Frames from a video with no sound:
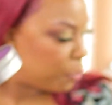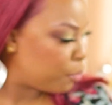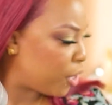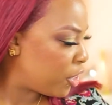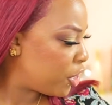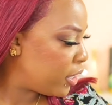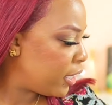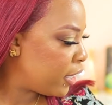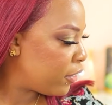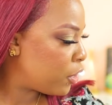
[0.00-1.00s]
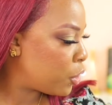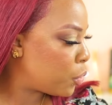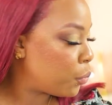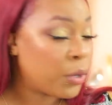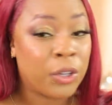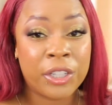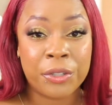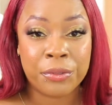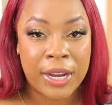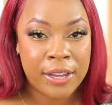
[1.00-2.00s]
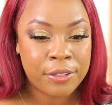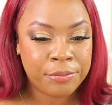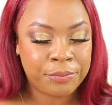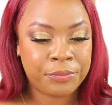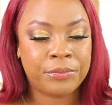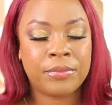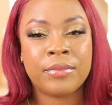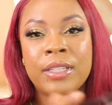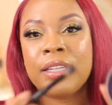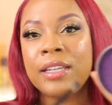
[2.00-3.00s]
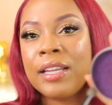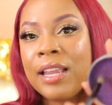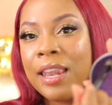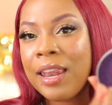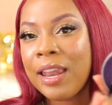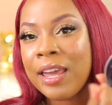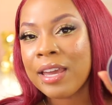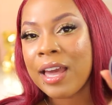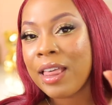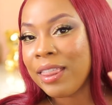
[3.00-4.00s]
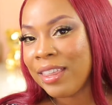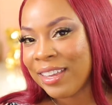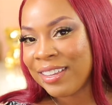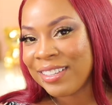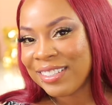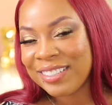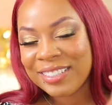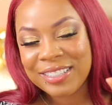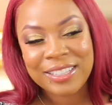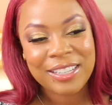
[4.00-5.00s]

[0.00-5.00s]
your brush in here and swirl it around like this.